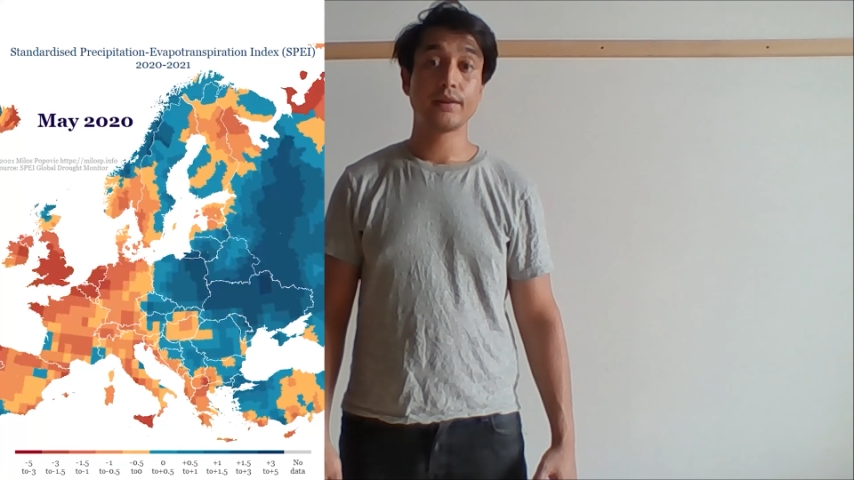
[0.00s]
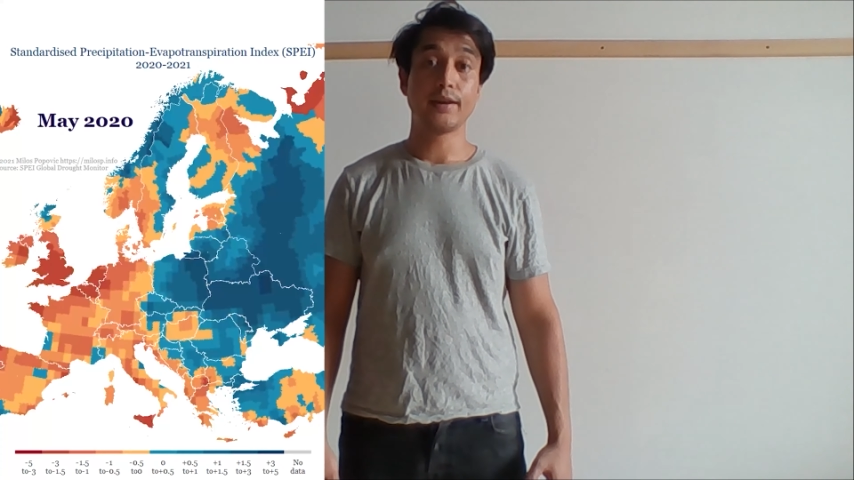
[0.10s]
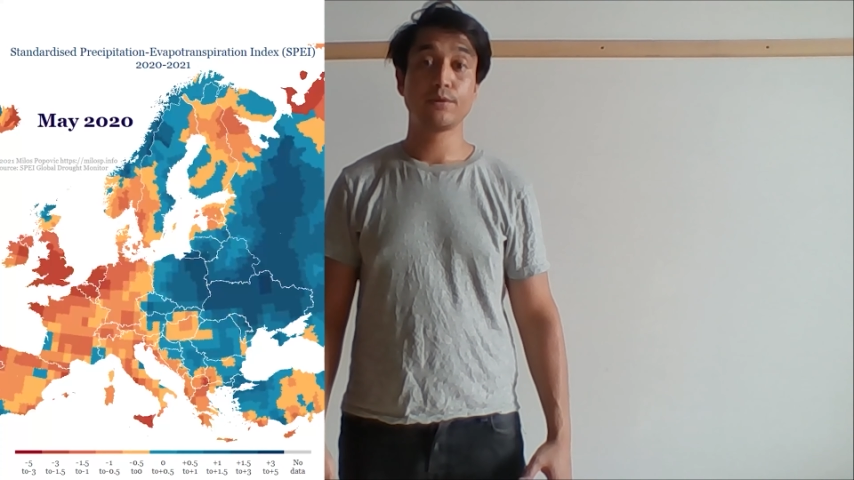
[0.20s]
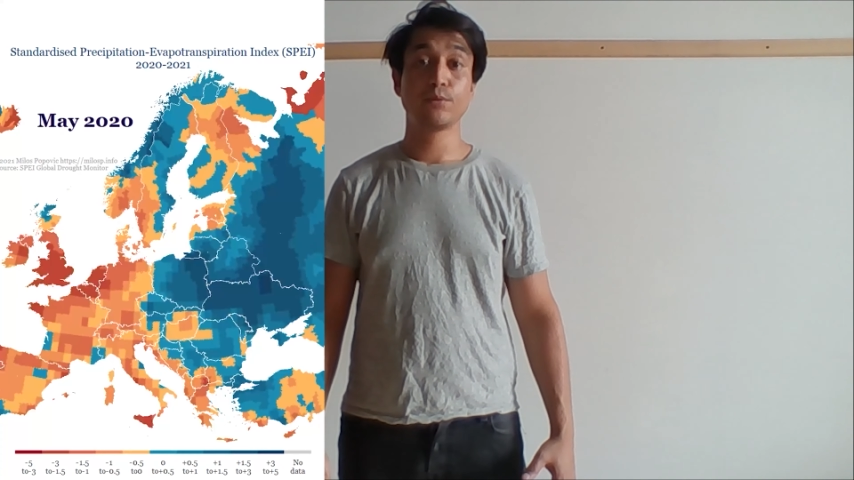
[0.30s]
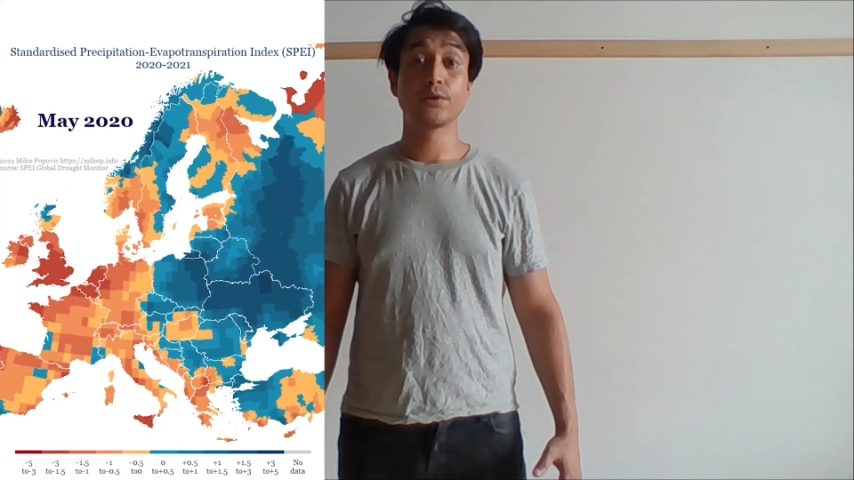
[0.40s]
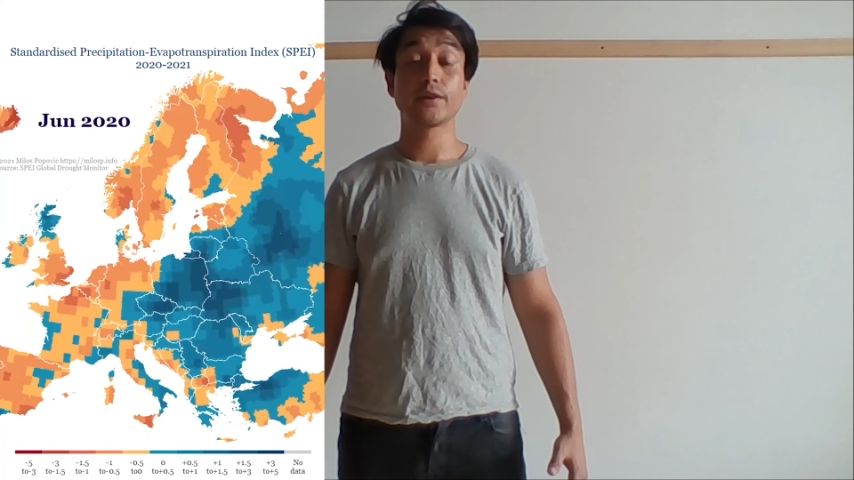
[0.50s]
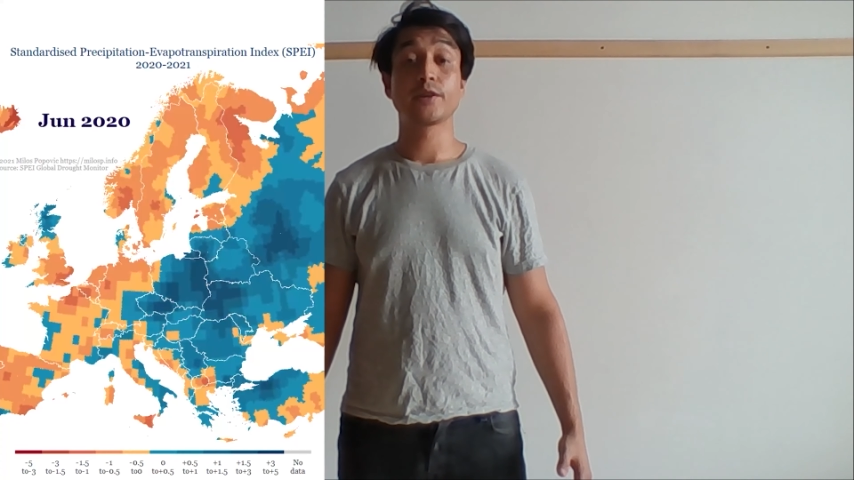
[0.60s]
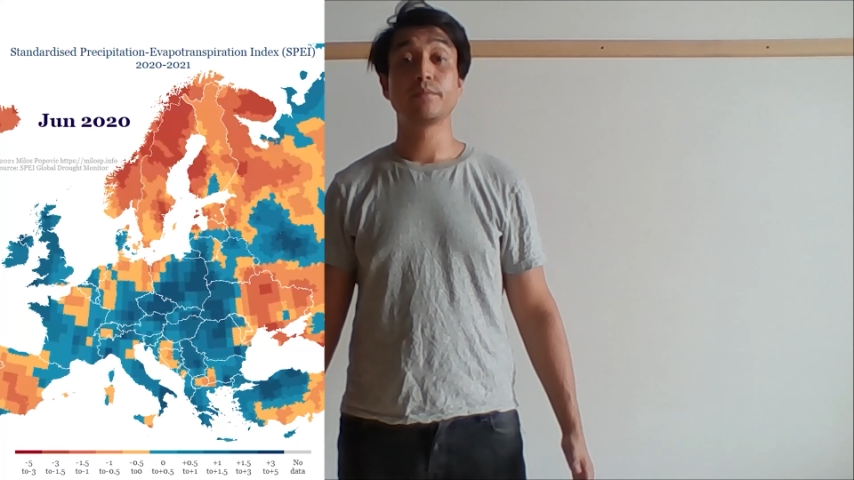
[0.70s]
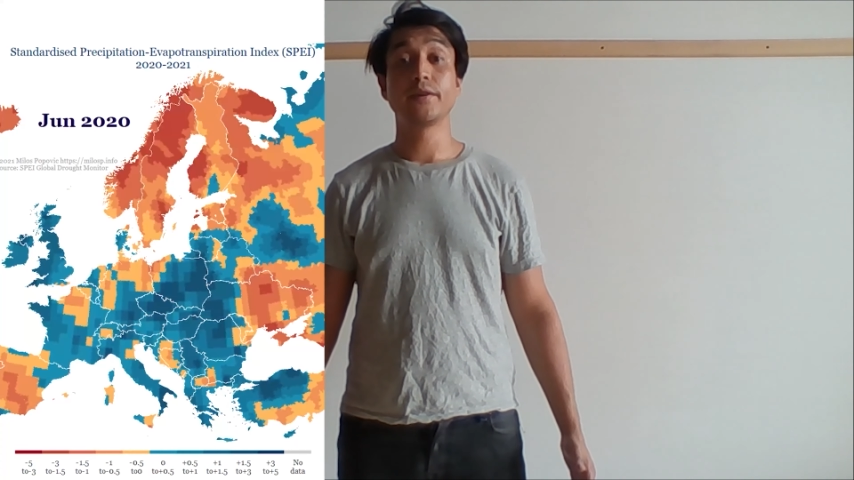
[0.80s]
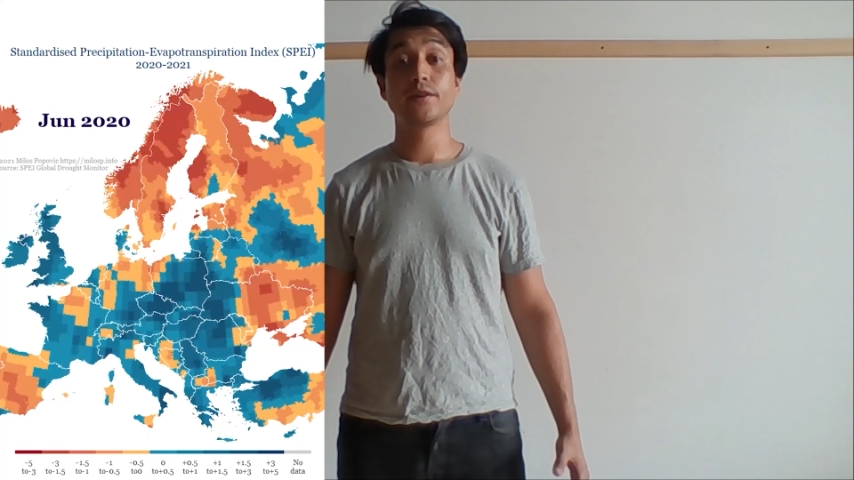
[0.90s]
as we were
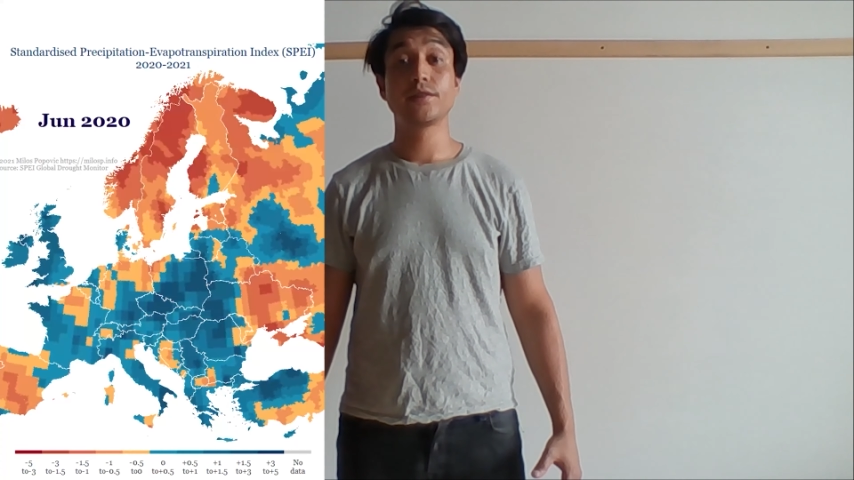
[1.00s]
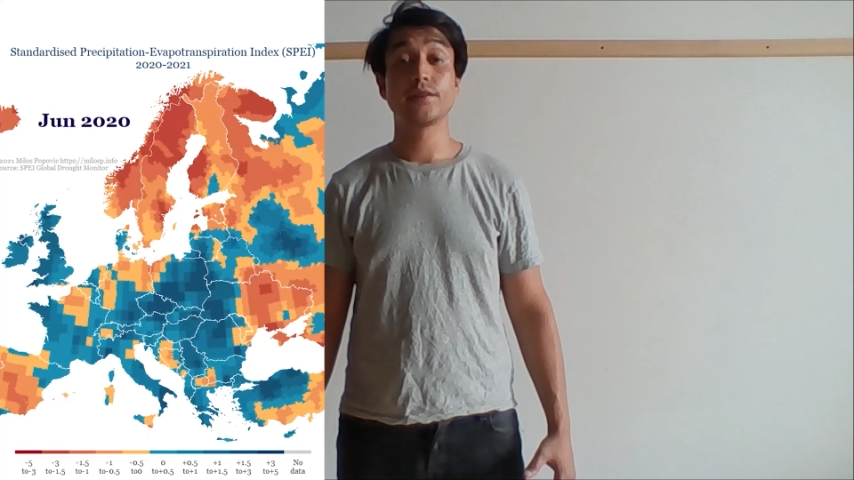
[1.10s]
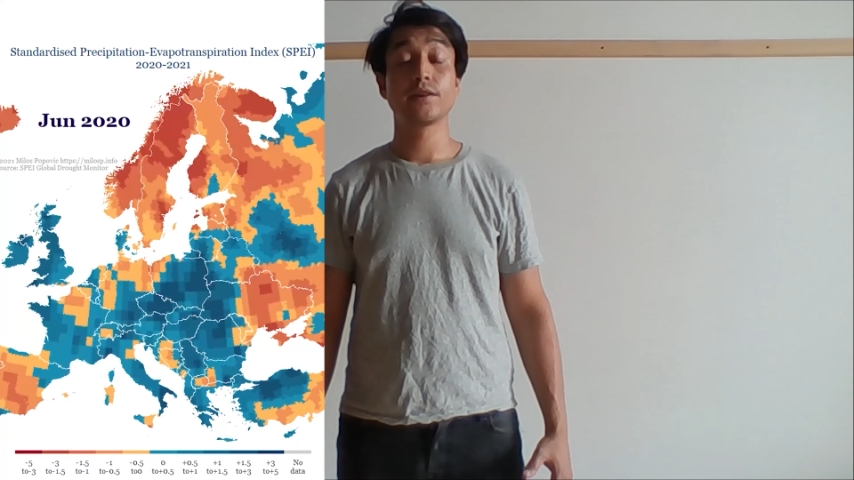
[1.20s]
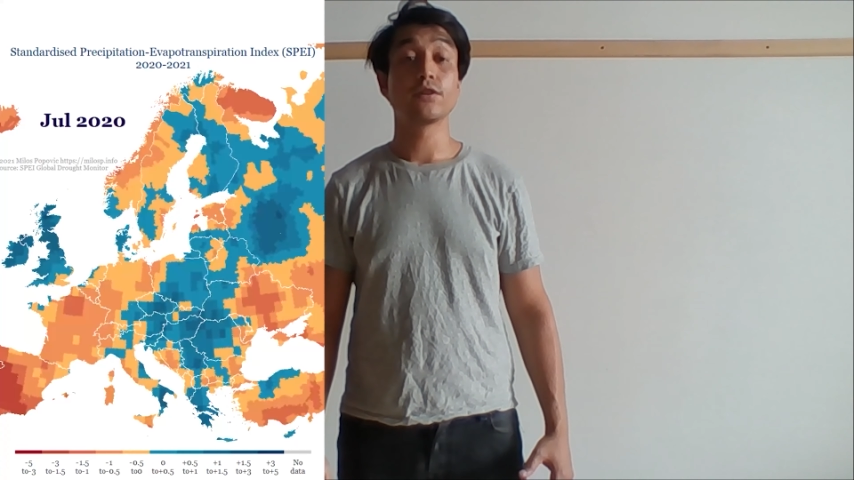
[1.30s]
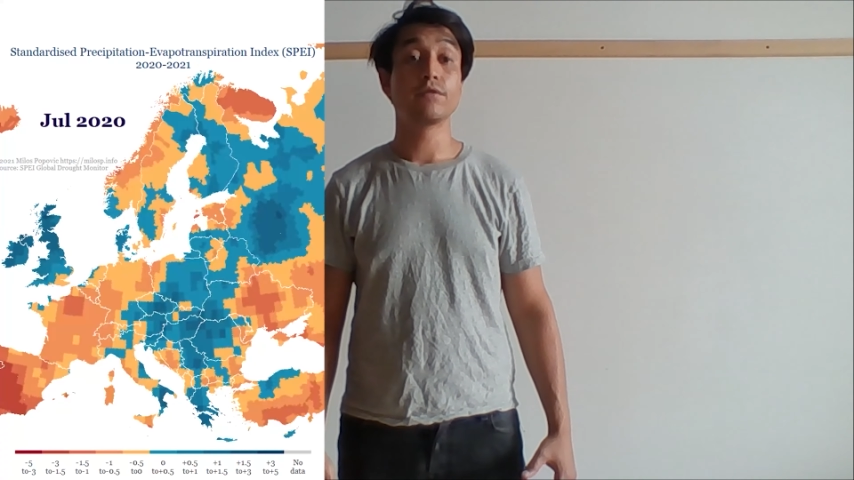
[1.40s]
experiencing